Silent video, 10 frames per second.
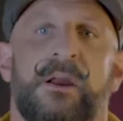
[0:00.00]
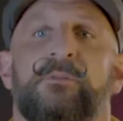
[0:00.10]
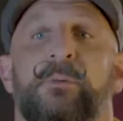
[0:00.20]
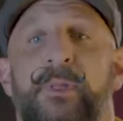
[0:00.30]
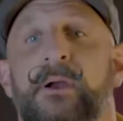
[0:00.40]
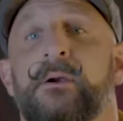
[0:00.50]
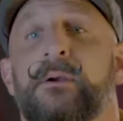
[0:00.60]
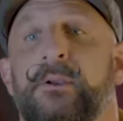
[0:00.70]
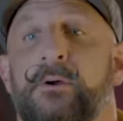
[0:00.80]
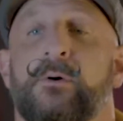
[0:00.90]
From
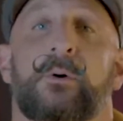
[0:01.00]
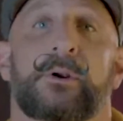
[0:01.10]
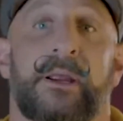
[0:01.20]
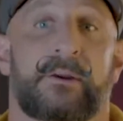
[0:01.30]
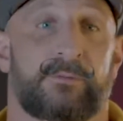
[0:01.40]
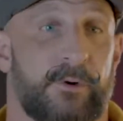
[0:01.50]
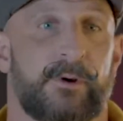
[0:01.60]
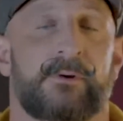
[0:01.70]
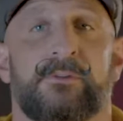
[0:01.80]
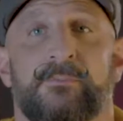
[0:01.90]
there, you'll coordinate your
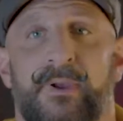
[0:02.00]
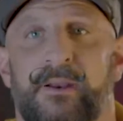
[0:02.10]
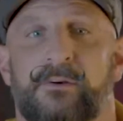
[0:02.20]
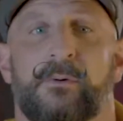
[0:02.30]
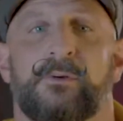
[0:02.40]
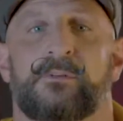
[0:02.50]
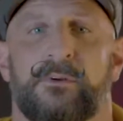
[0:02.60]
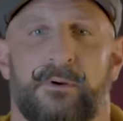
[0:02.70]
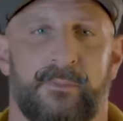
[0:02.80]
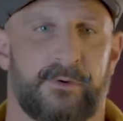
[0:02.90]
photos and, of course,
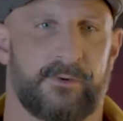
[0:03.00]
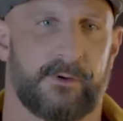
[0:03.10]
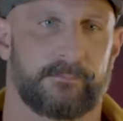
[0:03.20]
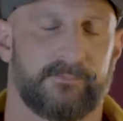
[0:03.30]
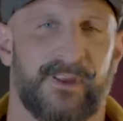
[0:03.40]
your music.